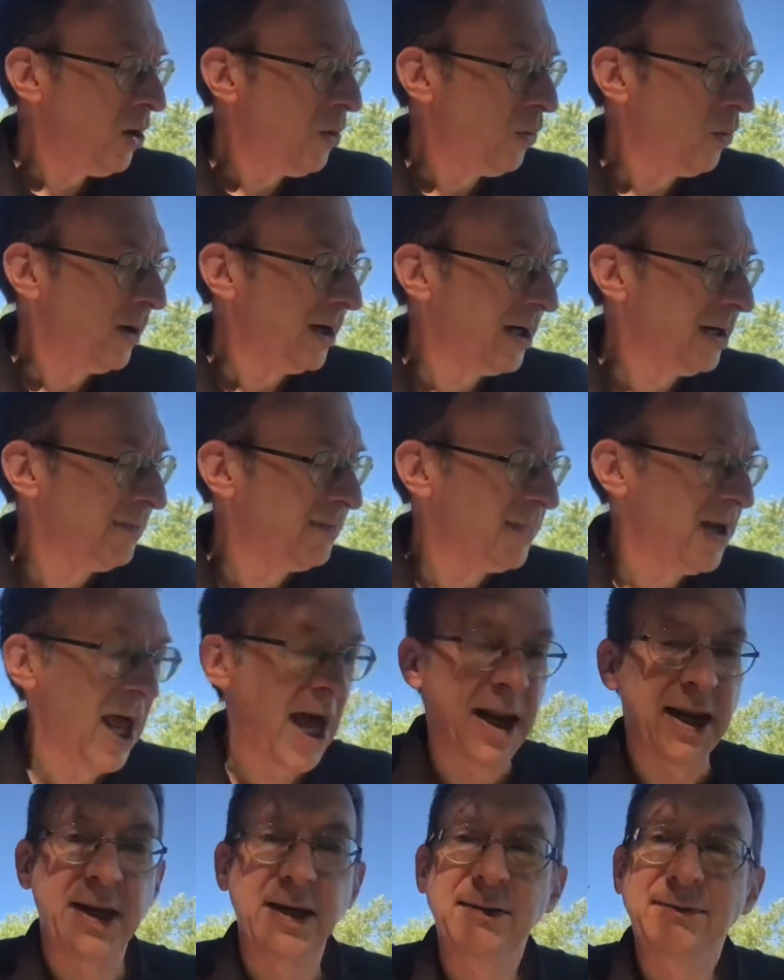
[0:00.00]
William
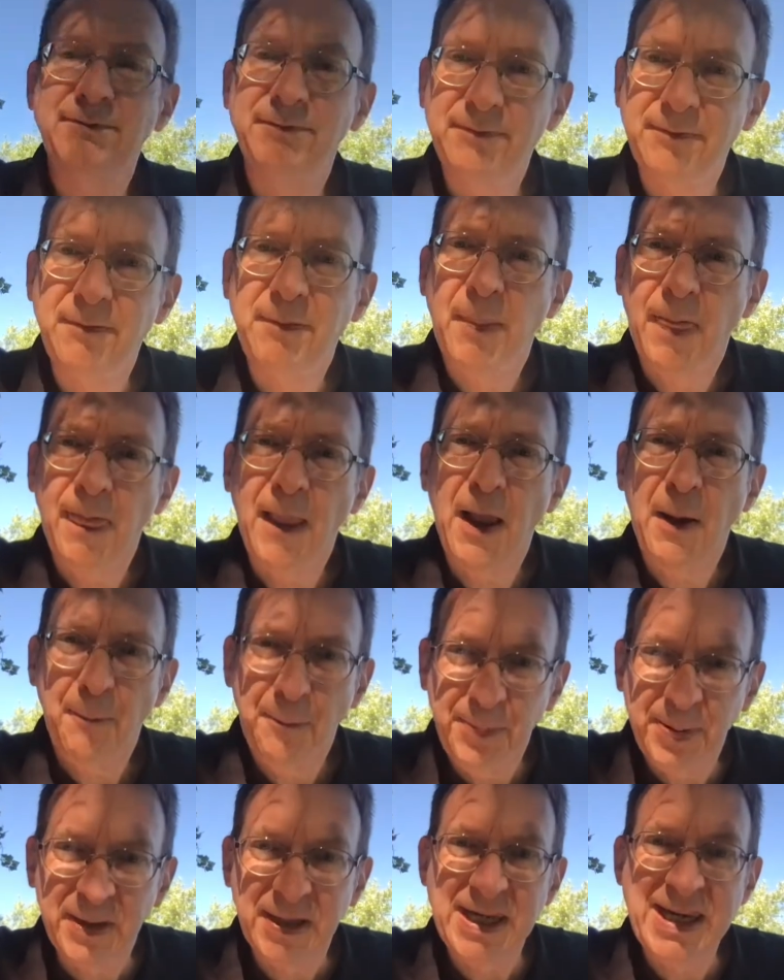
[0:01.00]
nodded.
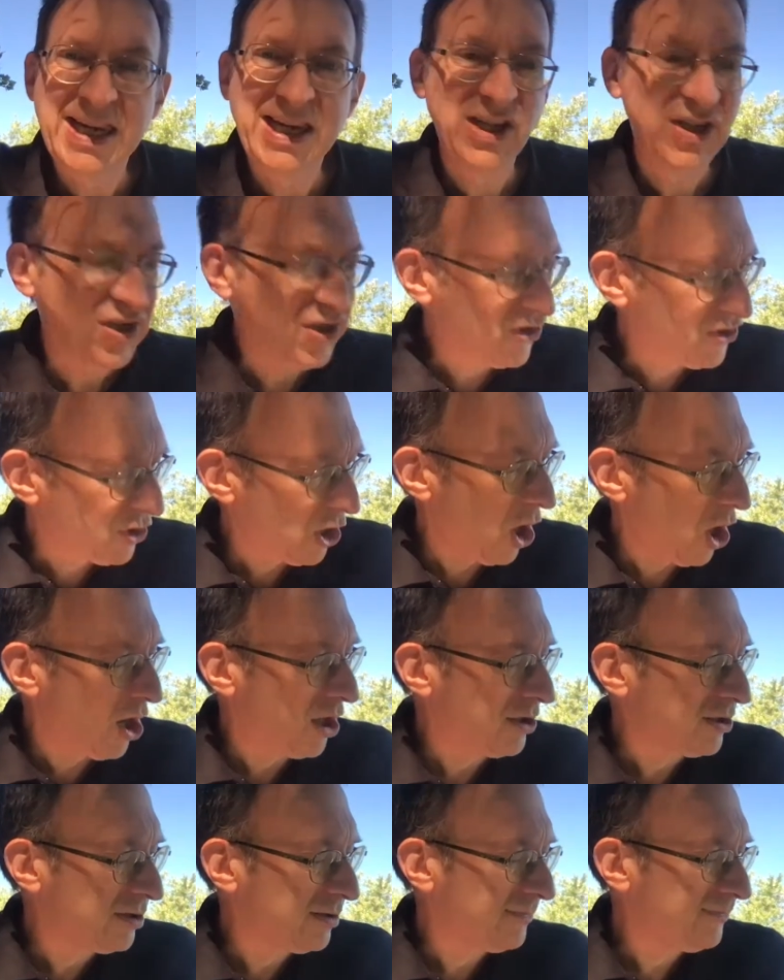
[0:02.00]
Please
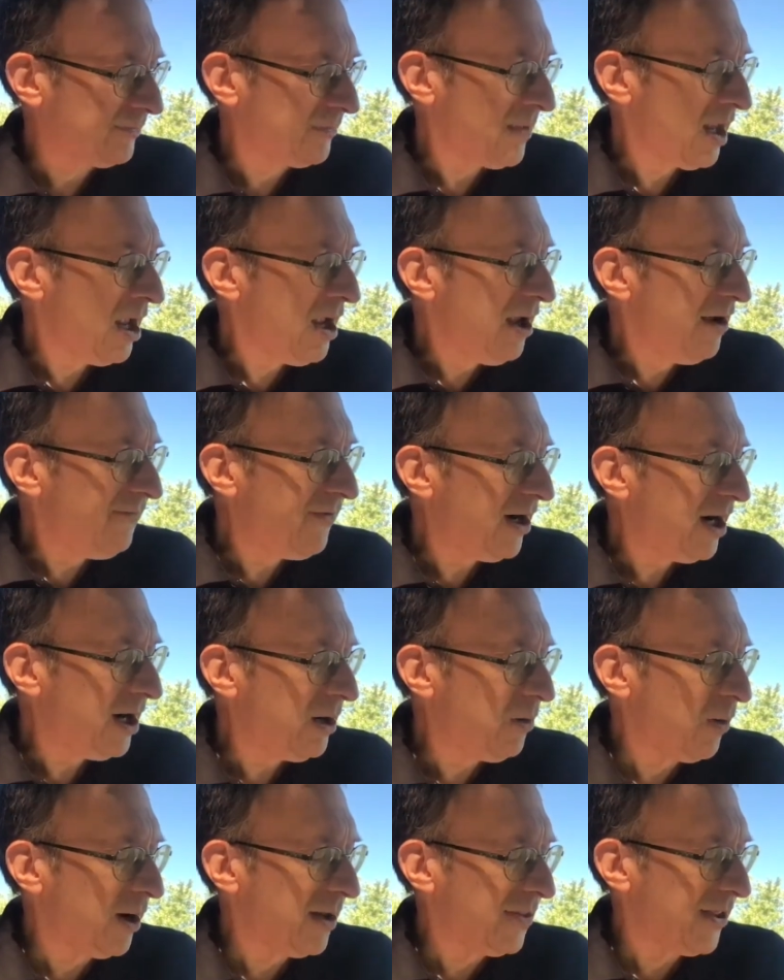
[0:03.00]
start. Very
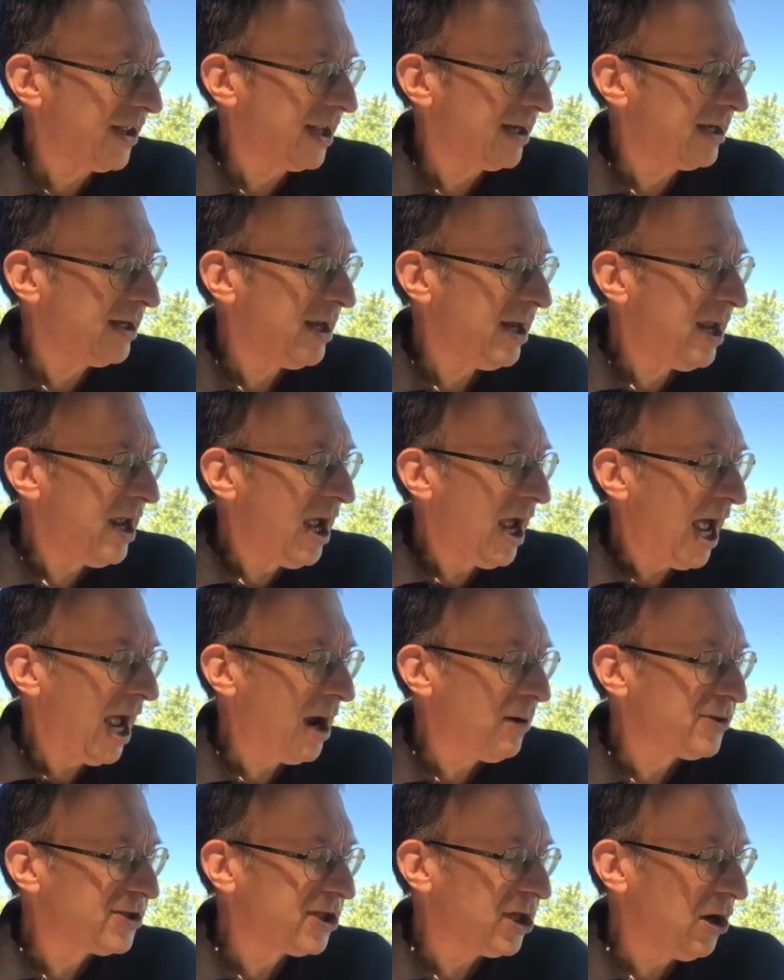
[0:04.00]
well then. I
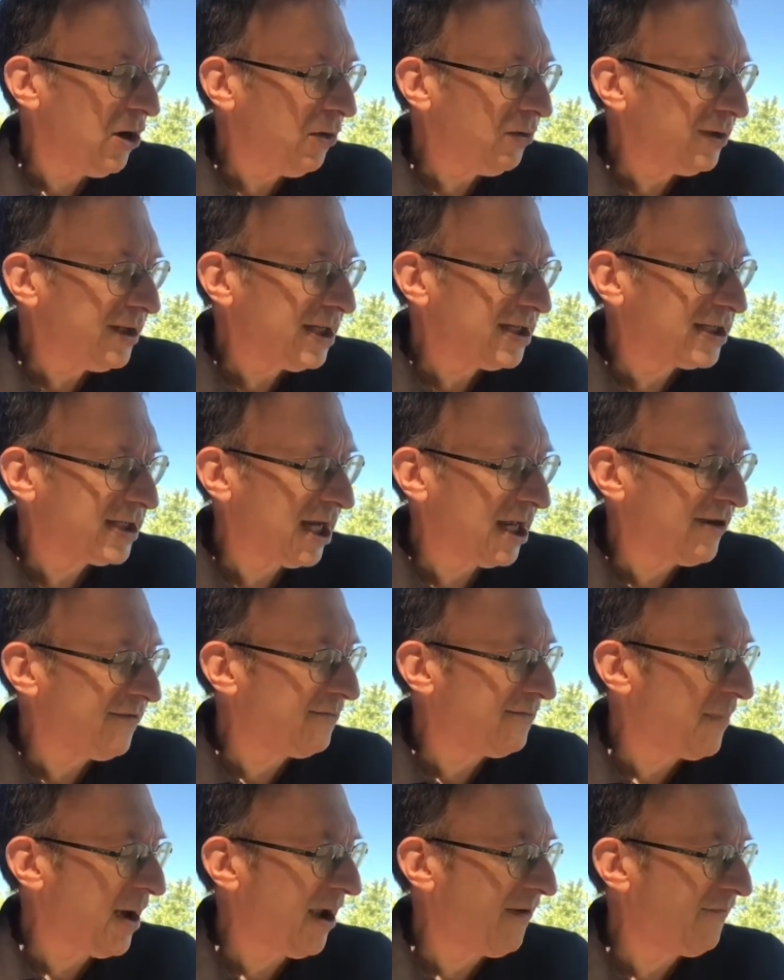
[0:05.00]
was the only son
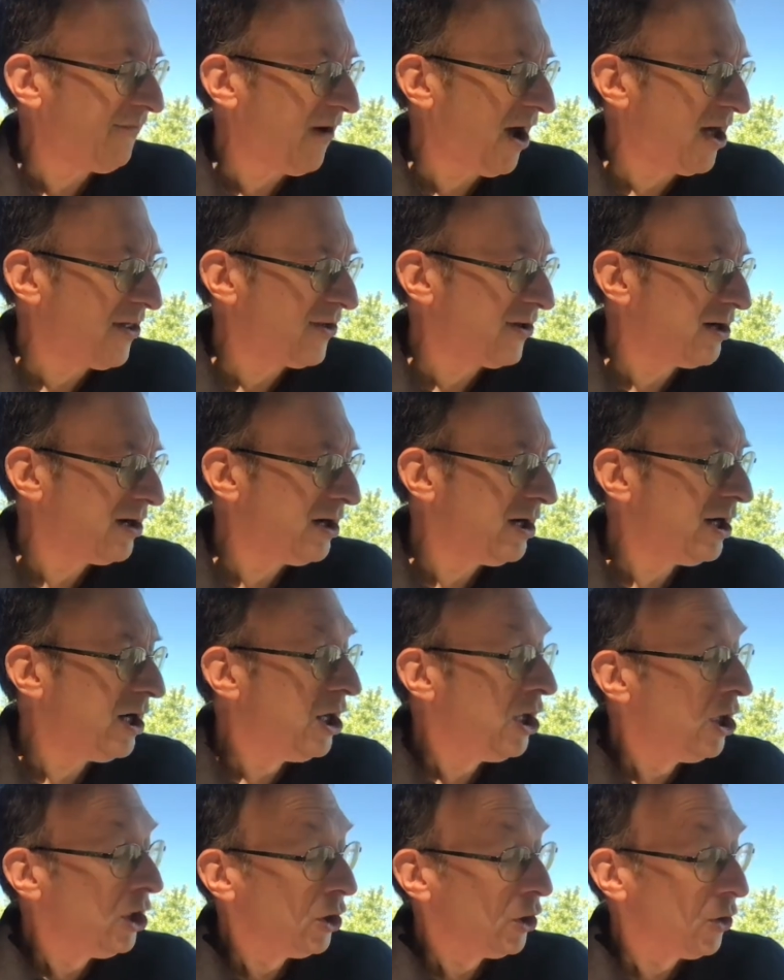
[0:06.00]
of my father,
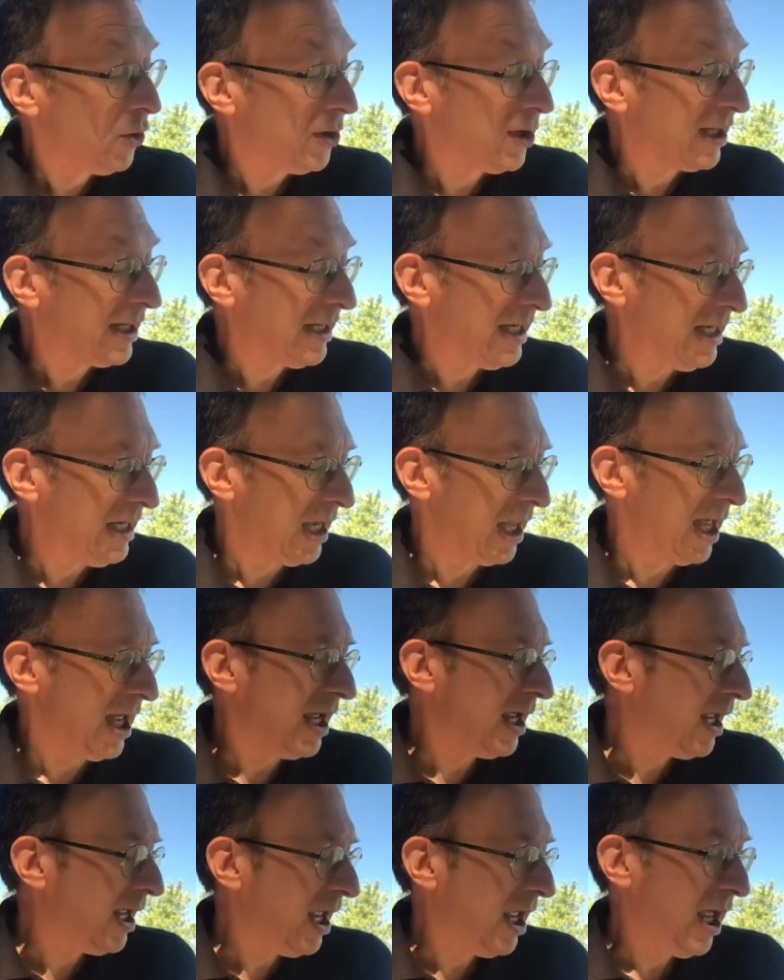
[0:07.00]
Lord Aquila,
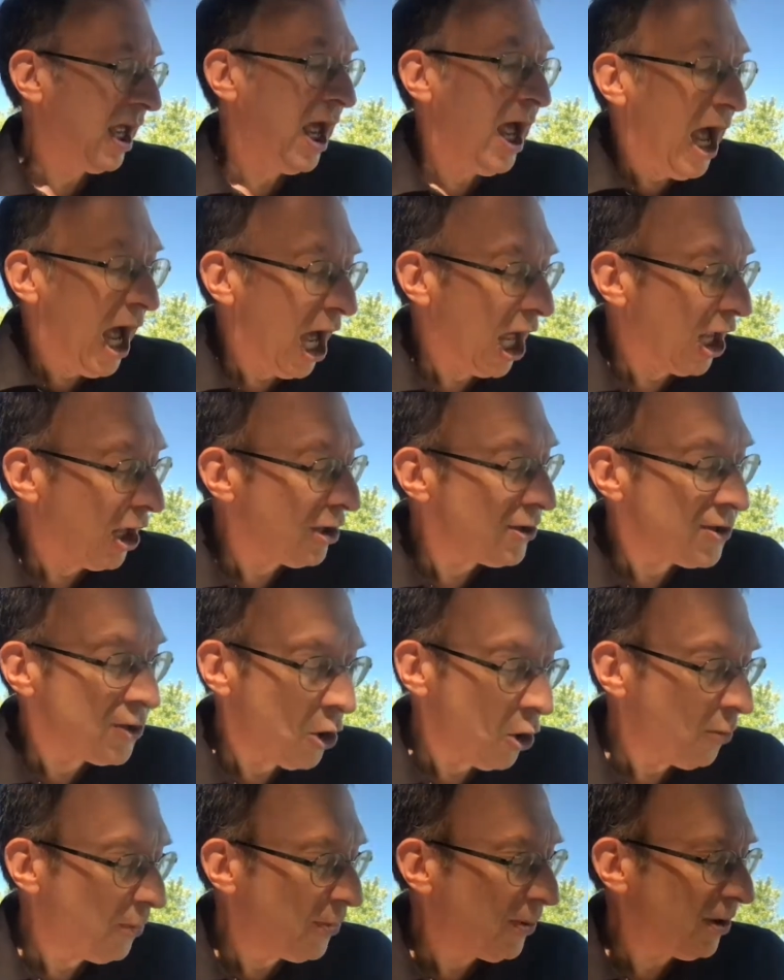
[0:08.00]
a
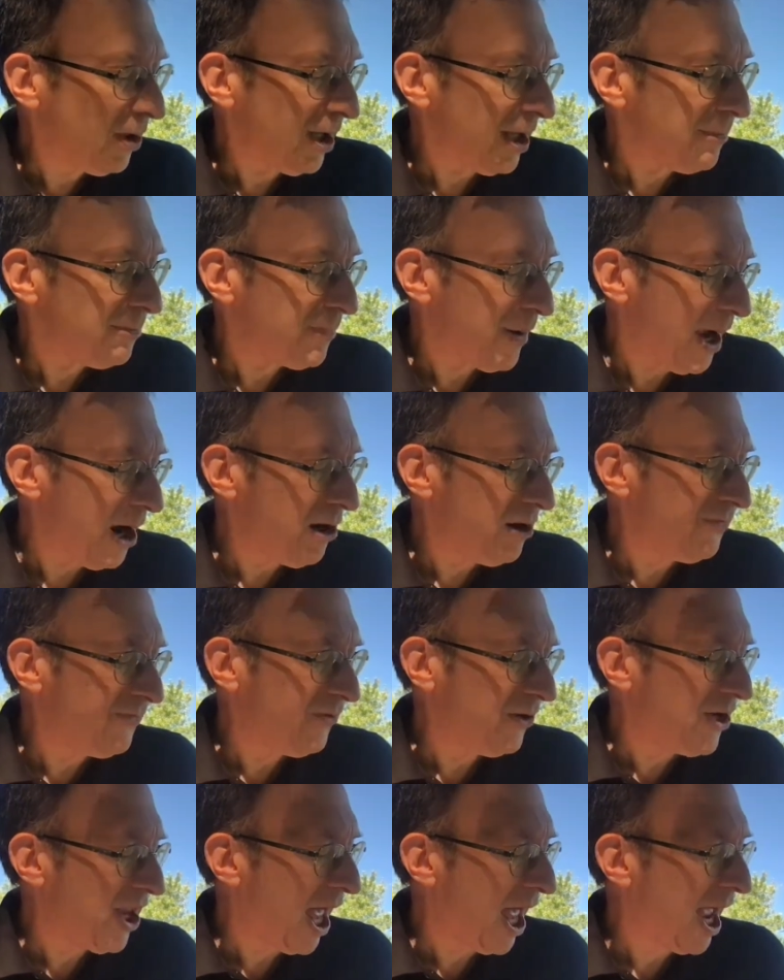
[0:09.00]
noble and
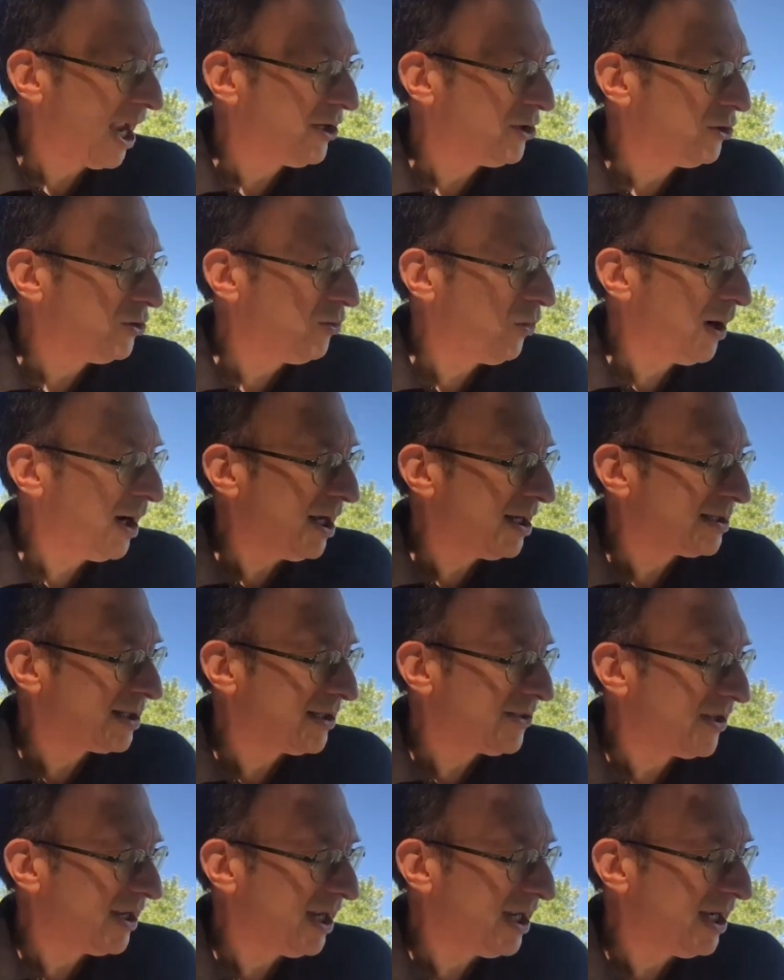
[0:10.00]
powerful knight who was
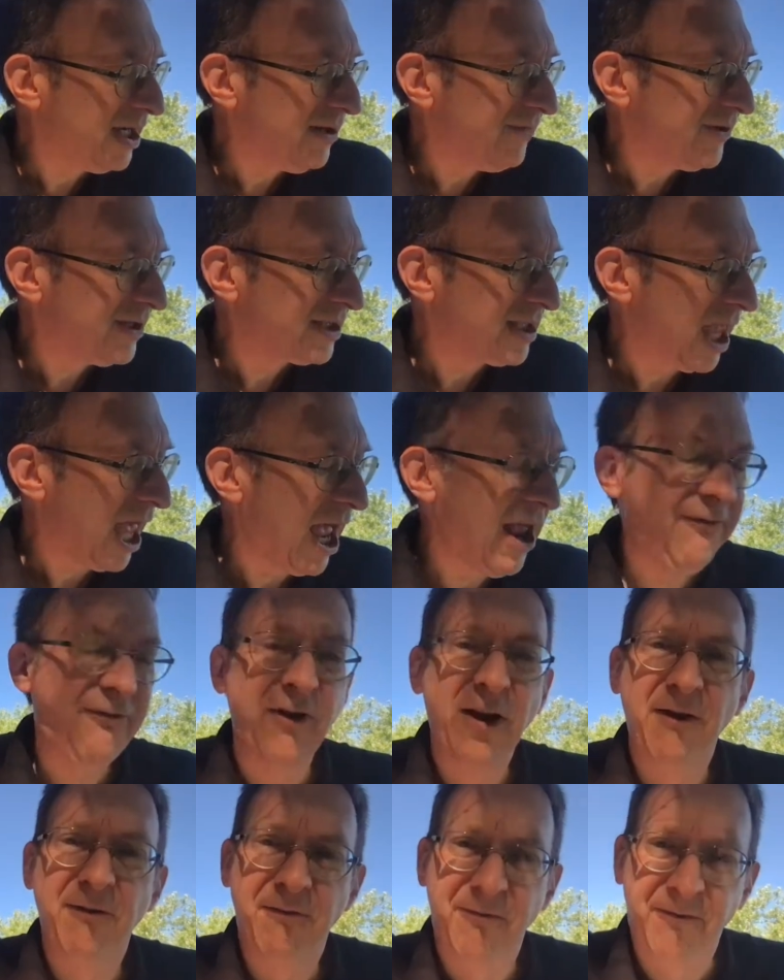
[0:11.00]
at the end of his life
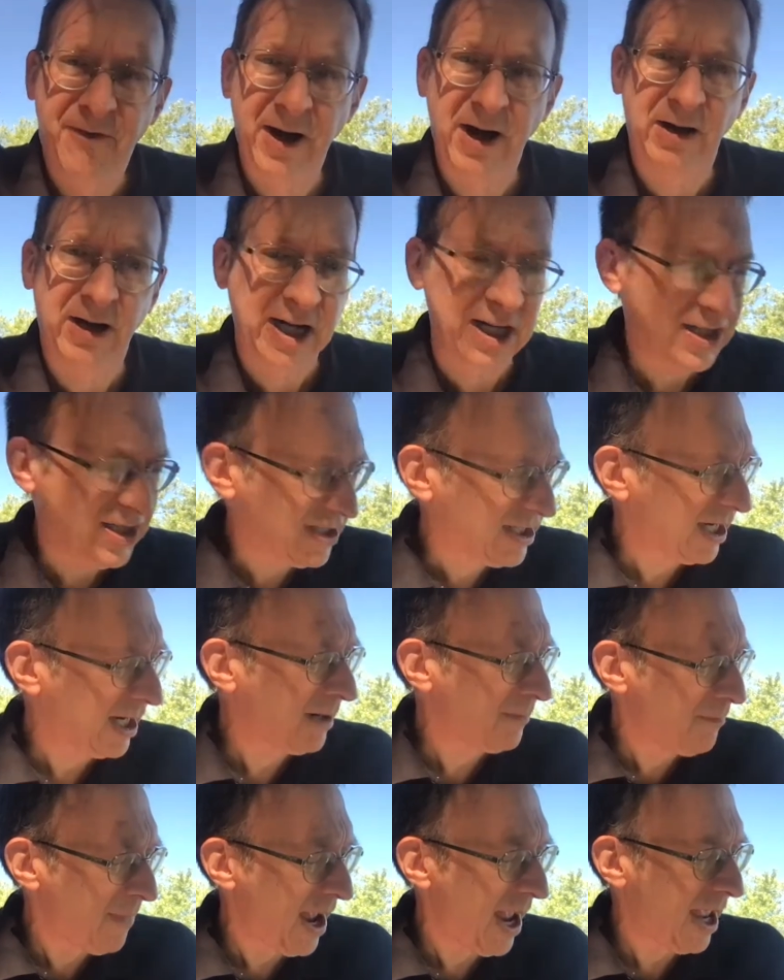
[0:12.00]
a very sick
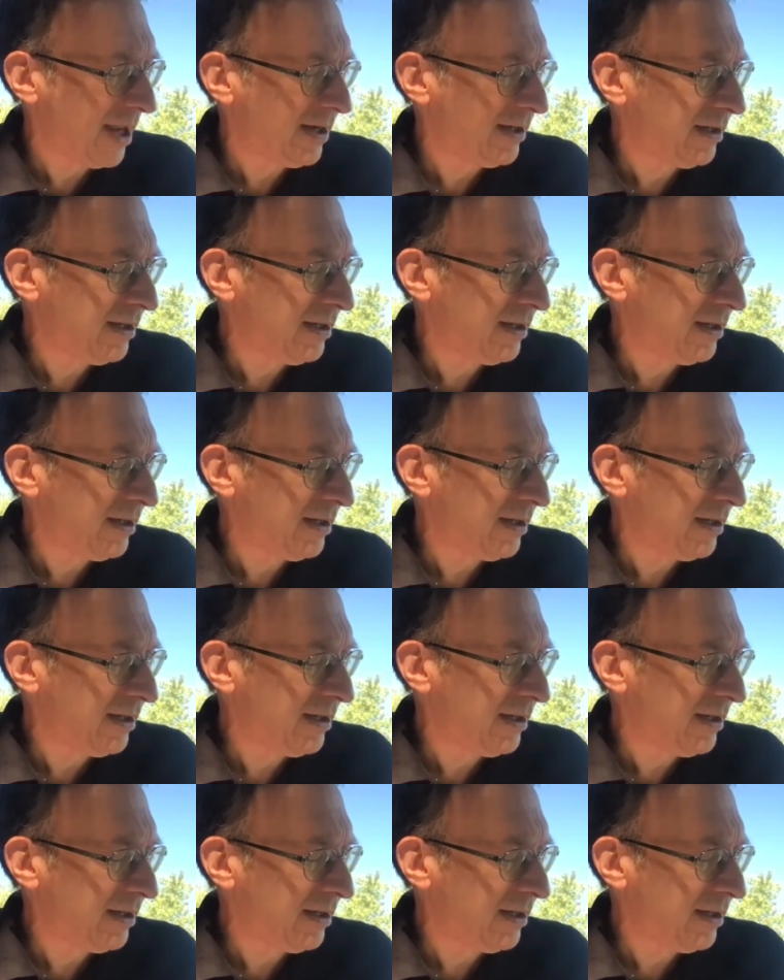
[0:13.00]
man.